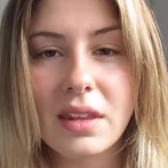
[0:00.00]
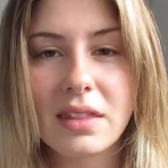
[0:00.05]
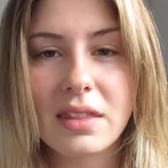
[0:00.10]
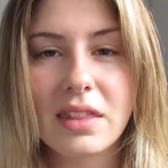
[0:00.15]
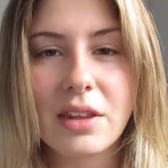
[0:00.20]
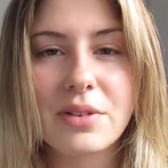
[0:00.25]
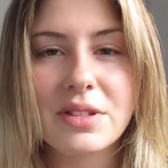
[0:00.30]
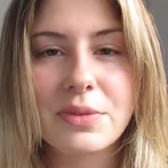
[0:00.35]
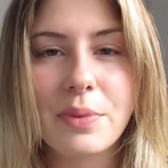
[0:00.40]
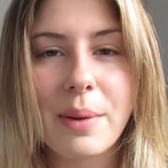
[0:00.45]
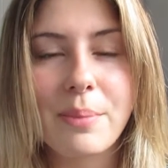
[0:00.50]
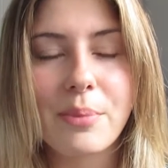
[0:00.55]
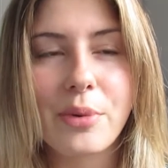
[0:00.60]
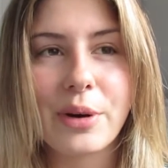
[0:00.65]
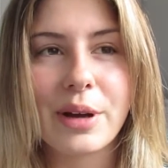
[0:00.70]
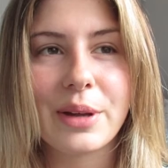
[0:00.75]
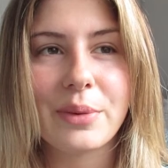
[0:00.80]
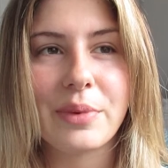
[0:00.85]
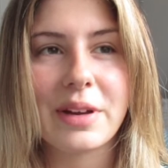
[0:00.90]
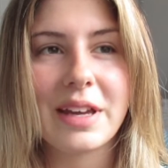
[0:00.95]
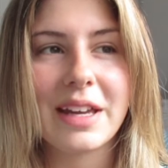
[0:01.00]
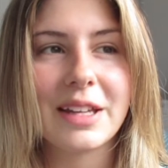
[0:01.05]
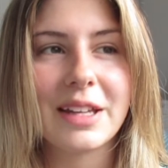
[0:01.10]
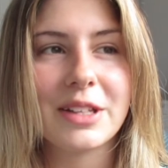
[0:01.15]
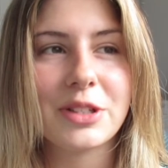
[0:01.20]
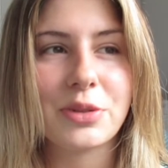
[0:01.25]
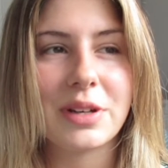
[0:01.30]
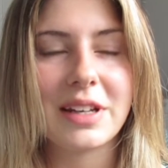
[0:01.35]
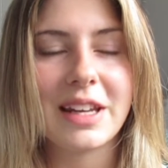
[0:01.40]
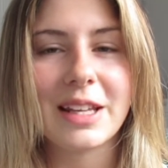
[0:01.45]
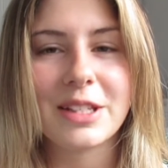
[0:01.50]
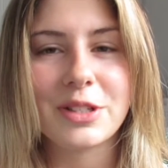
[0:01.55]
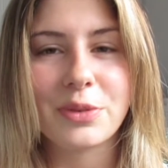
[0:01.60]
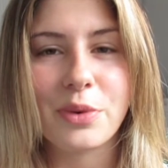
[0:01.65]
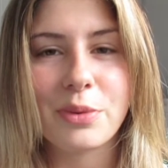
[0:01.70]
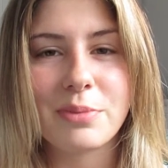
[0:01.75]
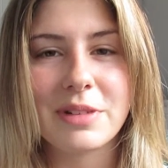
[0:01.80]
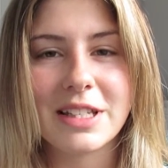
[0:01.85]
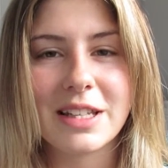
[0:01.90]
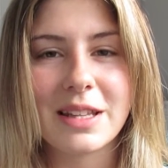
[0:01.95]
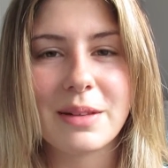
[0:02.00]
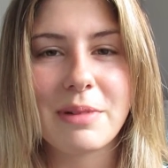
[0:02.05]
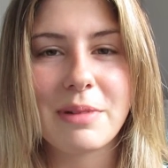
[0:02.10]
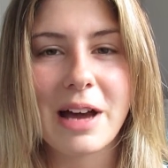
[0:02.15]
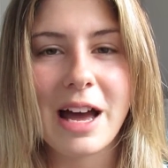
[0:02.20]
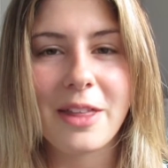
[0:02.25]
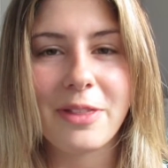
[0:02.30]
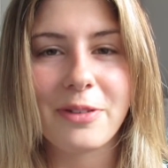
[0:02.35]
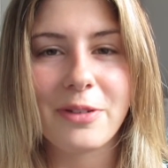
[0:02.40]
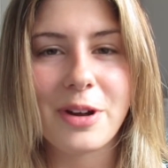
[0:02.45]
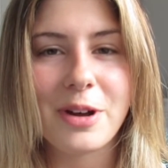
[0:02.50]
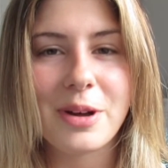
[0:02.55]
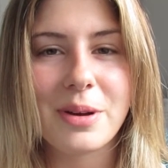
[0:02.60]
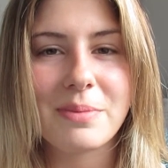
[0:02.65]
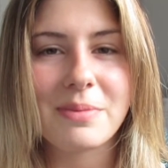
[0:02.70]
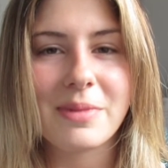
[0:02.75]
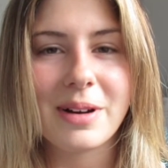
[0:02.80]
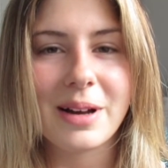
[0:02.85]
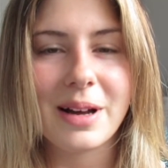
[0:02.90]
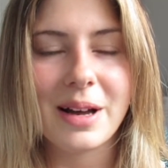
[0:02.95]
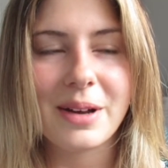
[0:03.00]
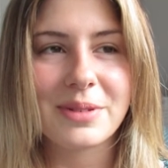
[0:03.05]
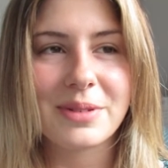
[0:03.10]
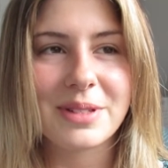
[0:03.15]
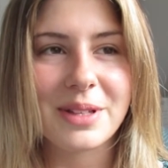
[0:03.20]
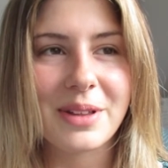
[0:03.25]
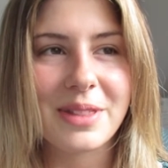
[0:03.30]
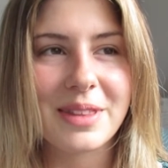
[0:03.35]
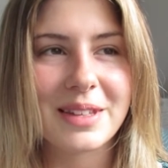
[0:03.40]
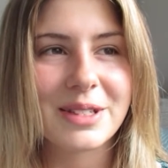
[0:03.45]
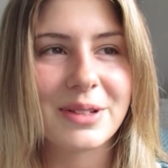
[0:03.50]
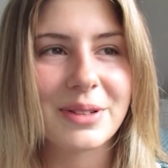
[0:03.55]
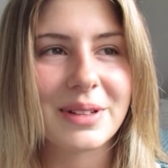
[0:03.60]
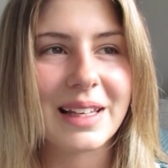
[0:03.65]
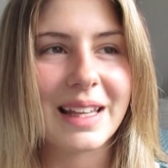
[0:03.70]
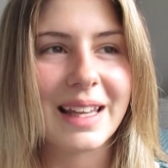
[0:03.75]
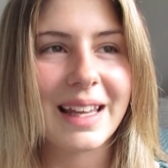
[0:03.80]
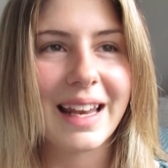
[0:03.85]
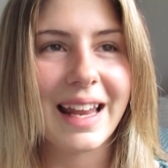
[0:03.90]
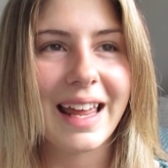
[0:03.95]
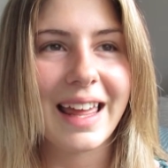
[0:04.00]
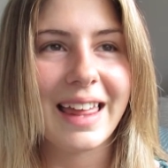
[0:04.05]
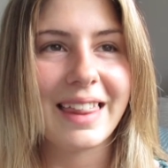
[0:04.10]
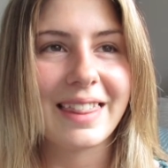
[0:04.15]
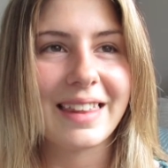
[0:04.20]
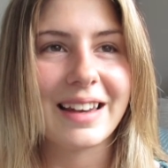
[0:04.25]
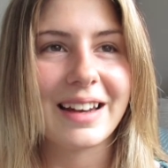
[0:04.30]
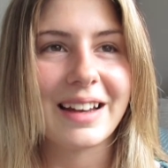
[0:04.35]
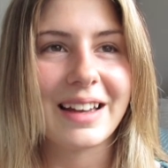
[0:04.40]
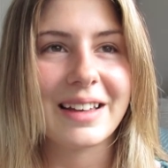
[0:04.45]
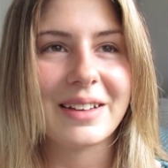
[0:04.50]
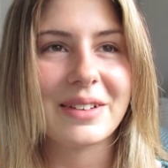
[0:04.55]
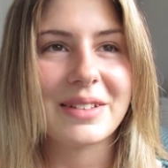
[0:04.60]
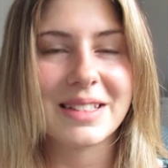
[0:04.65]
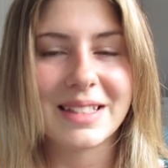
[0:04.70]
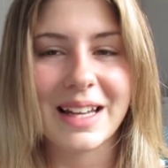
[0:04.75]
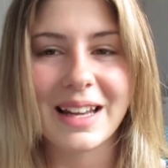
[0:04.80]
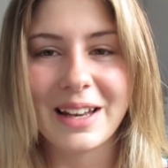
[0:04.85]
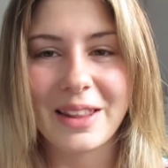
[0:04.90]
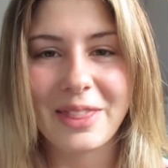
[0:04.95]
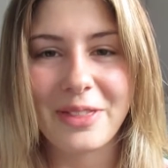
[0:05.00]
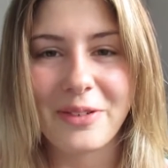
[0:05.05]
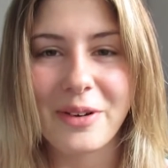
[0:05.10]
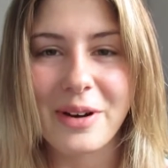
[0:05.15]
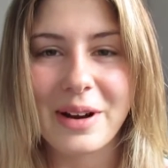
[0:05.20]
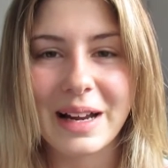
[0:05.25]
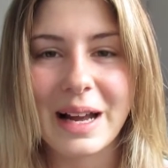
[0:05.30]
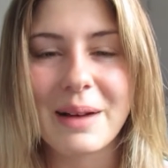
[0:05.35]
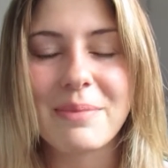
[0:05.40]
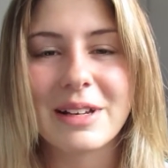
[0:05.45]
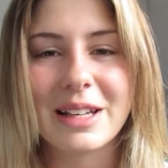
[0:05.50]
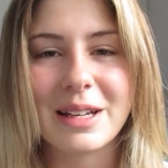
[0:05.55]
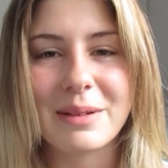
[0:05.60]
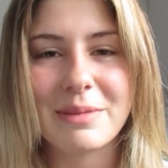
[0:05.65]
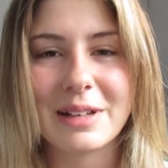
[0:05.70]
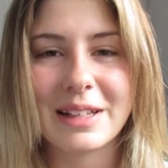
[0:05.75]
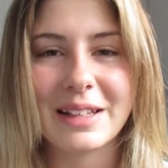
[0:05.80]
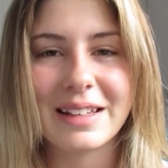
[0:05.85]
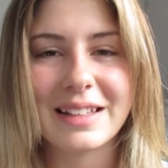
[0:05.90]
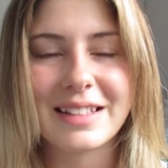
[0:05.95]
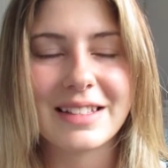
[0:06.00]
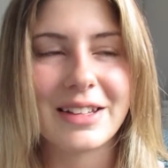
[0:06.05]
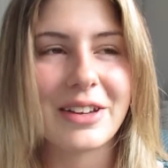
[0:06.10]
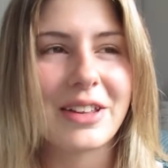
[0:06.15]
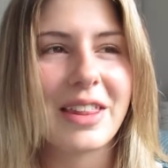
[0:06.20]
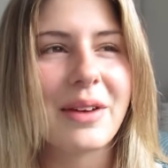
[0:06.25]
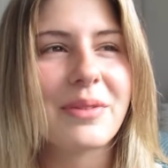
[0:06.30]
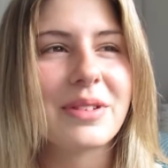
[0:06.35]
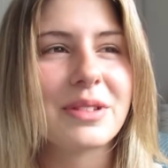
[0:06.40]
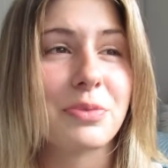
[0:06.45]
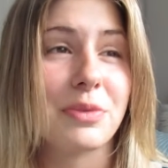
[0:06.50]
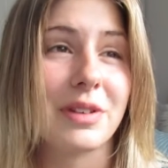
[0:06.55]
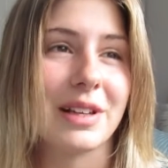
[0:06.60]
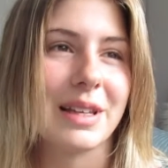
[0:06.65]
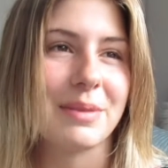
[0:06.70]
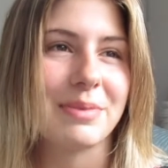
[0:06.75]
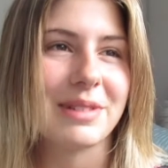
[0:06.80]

There was one point where Trent had to walk me to the bathroom, I was on the toilet, and then I started throwing up in a bin, so that was really